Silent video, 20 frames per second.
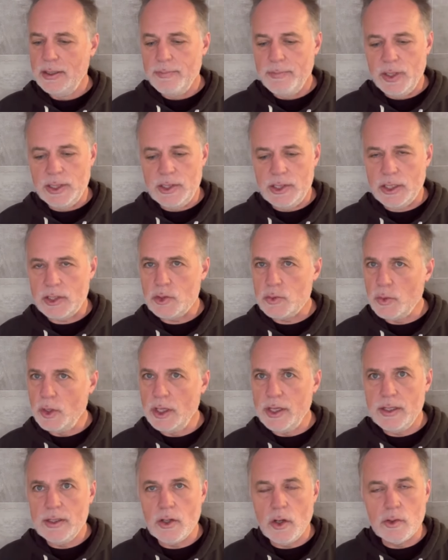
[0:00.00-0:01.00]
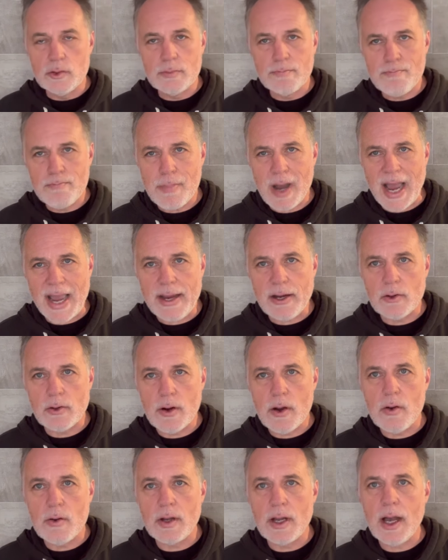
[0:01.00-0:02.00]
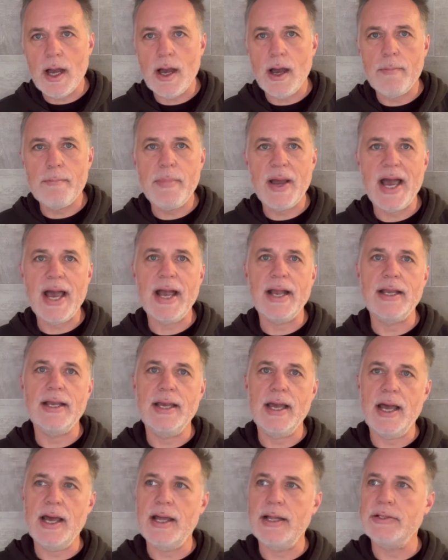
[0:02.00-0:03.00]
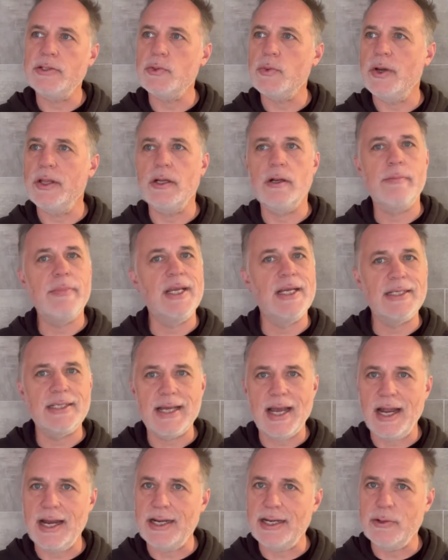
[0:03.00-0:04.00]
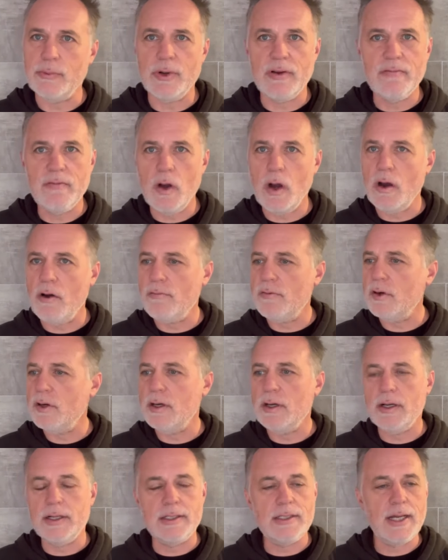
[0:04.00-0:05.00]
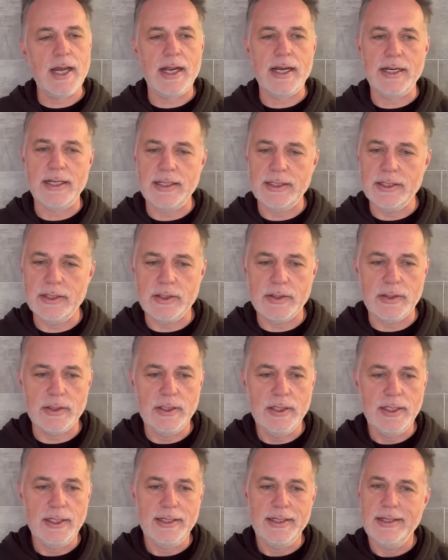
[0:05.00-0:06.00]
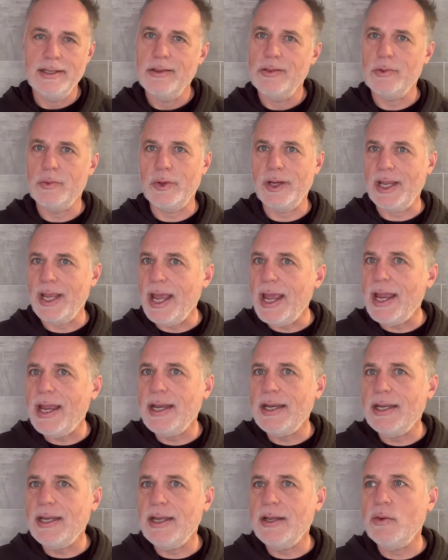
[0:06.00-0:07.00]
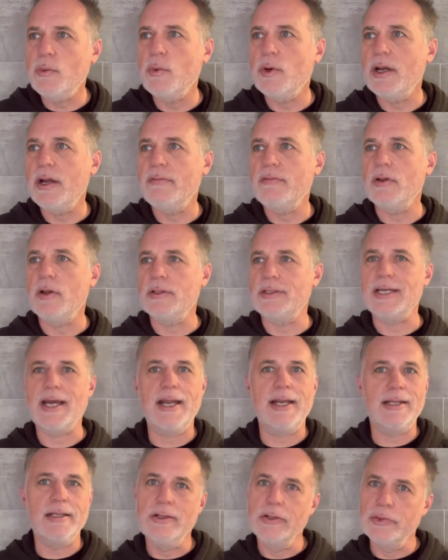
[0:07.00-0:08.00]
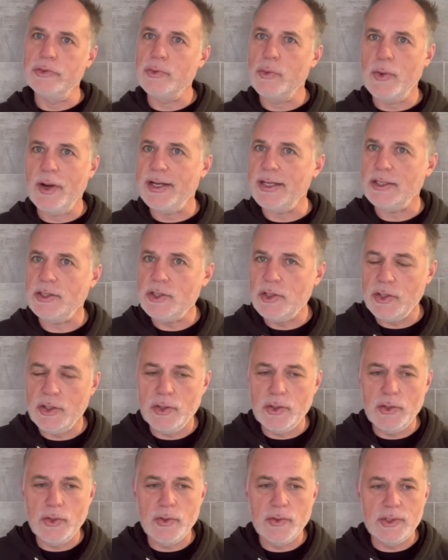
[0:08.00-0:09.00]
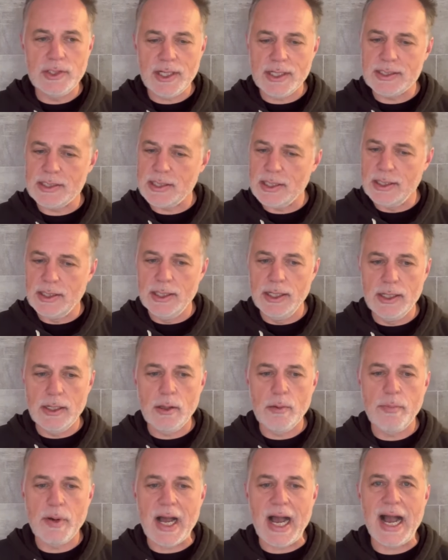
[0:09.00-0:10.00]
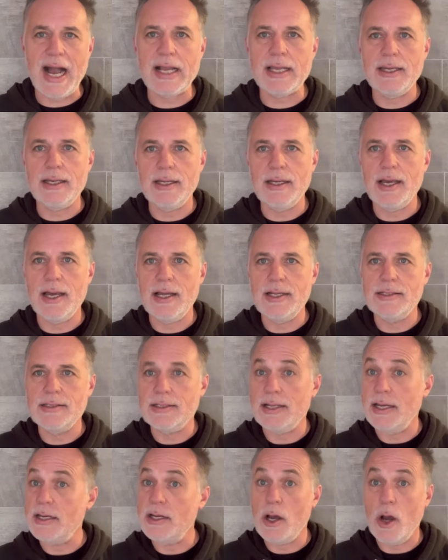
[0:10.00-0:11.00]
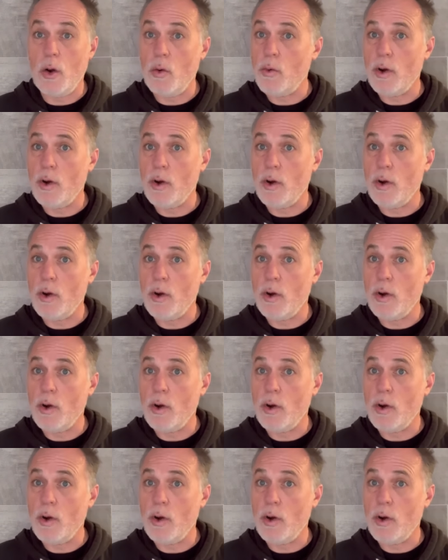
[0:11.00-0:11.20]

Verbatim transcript: but just really those micro compact guns, whether it be a tiny revolver, a tiny little 380, whatever, a tiny little 22, just the little pocket guns they don't